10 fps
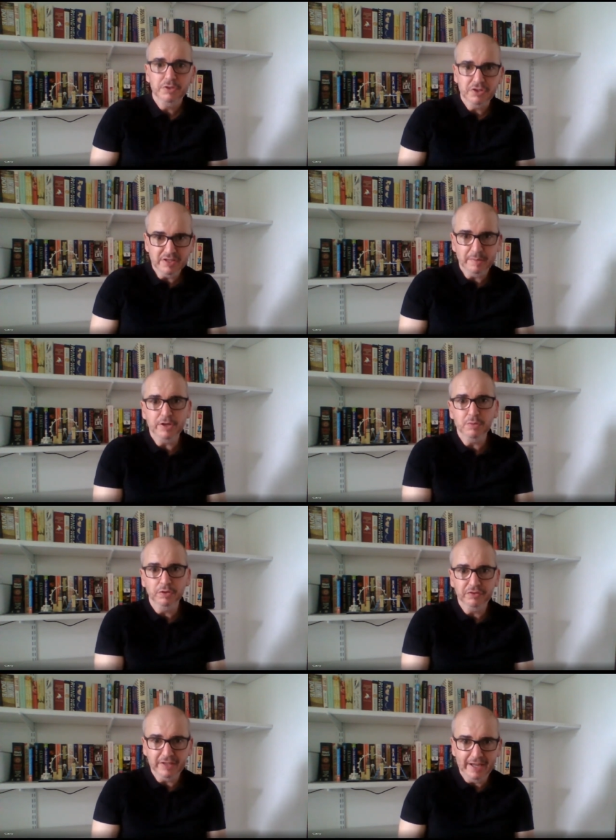Just someone who
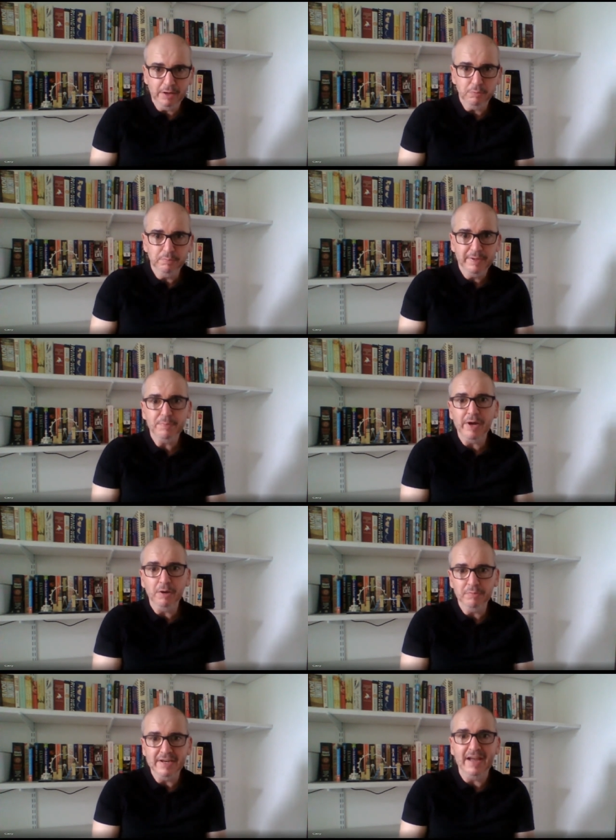wants to help people
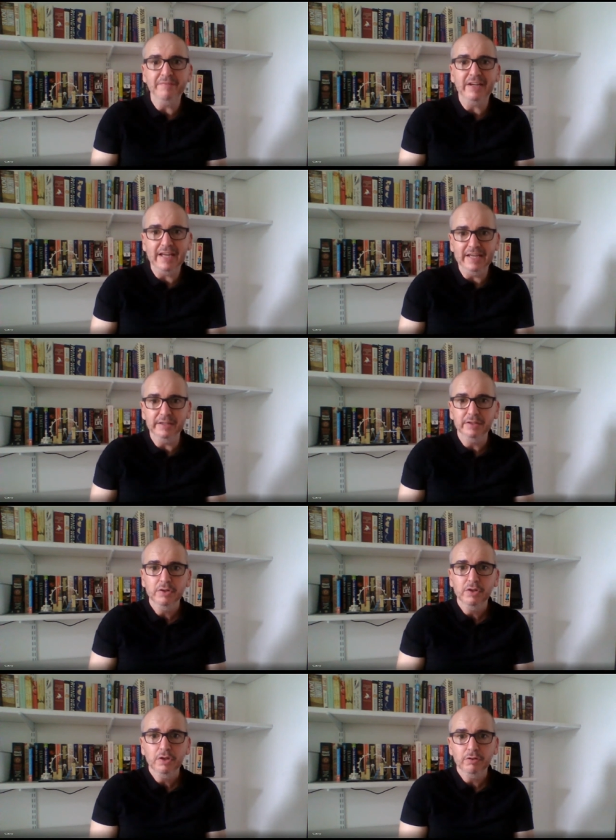help navigate
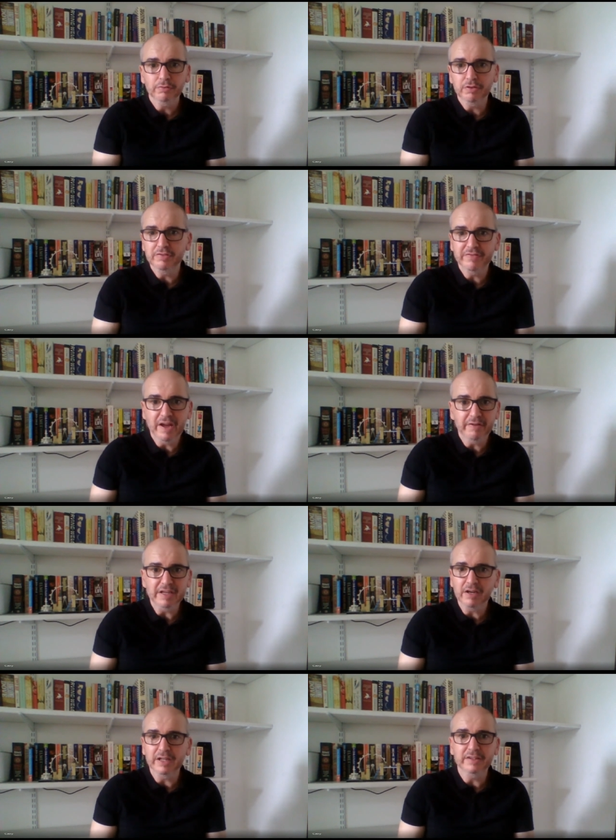through the
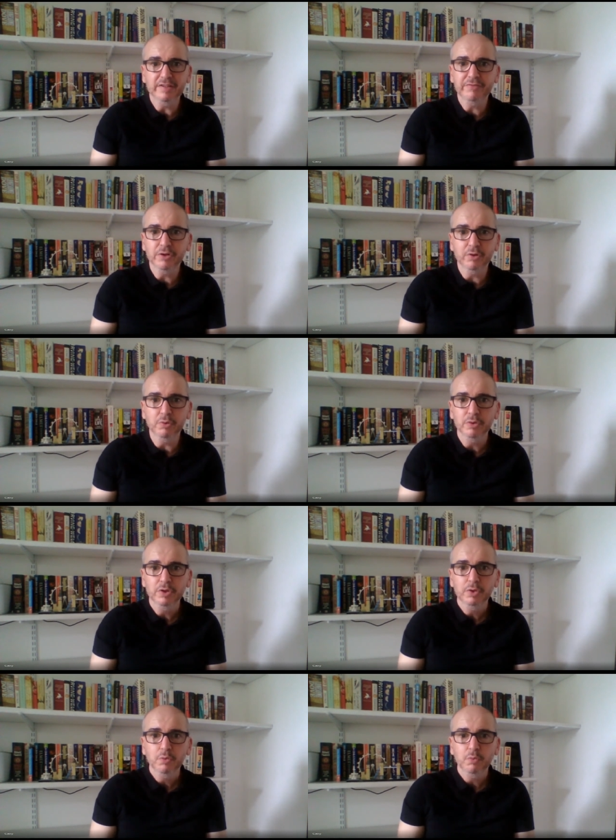very kind of difficult
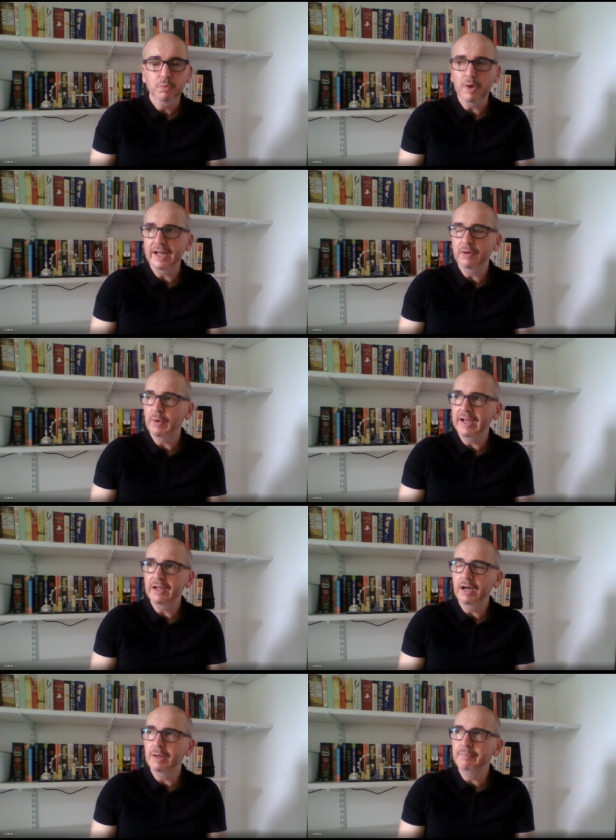way,
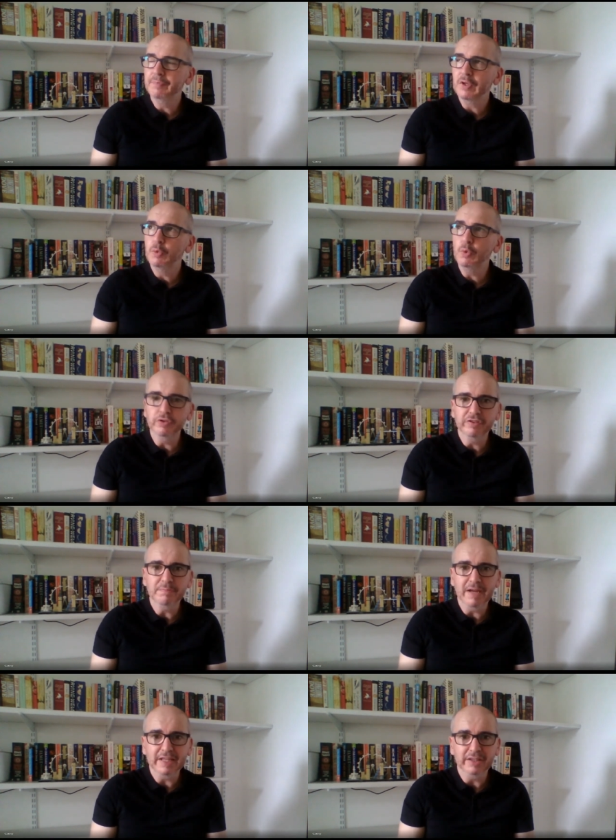way um, waters
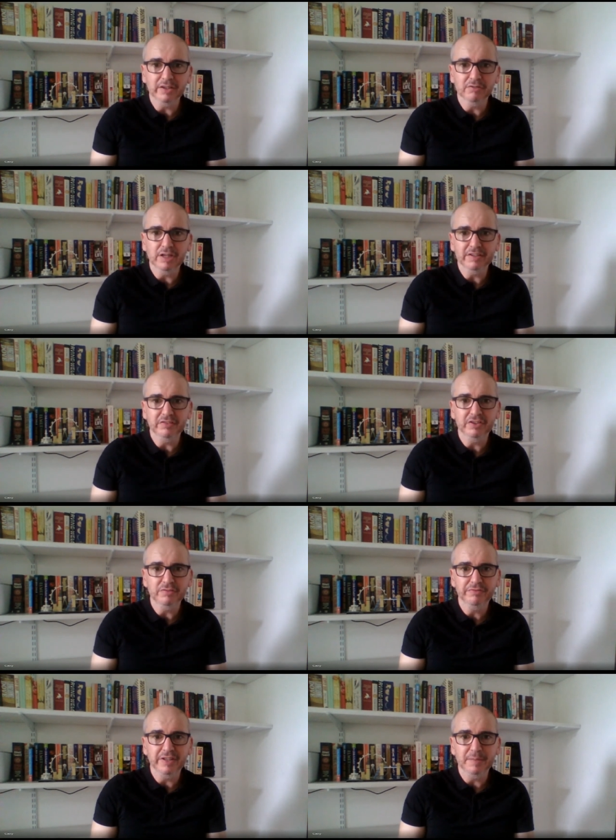of making the right
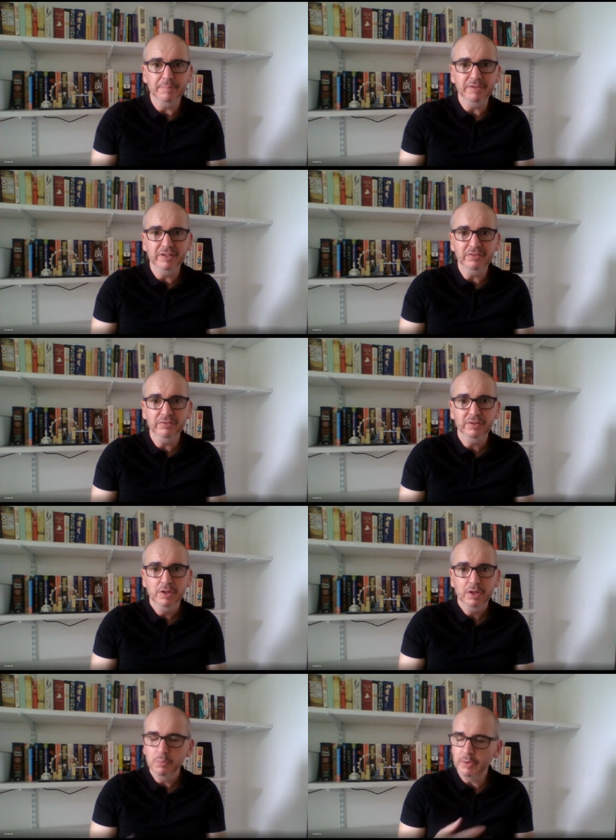decision for their business,
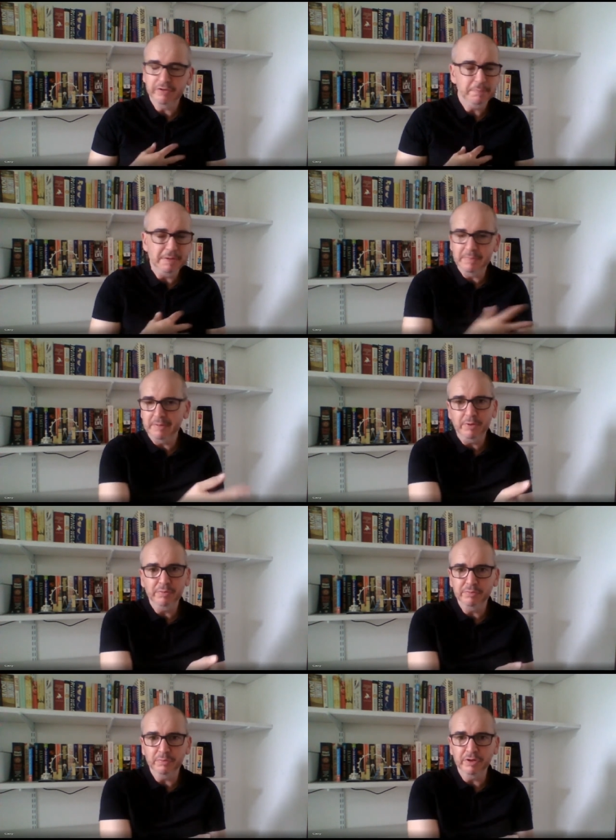whether it be me
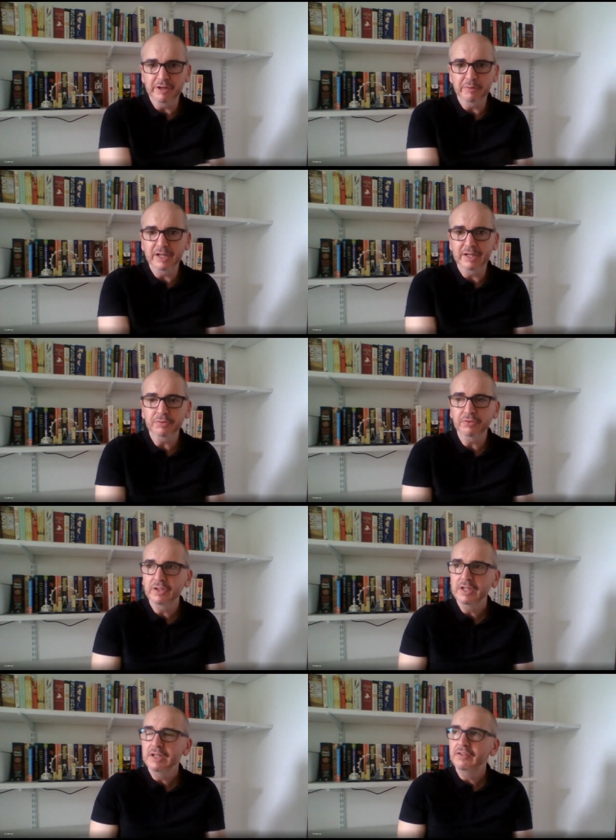or anyone else.